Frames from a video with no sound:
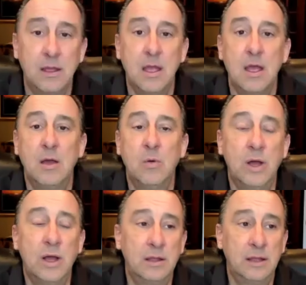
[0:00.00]
that's
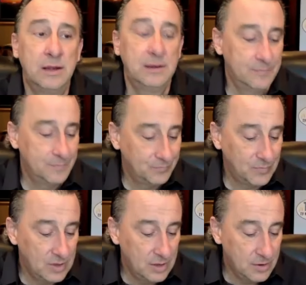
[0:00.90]
my guess
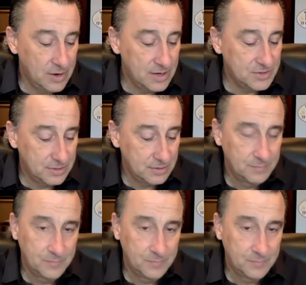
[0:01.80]
they can't is, just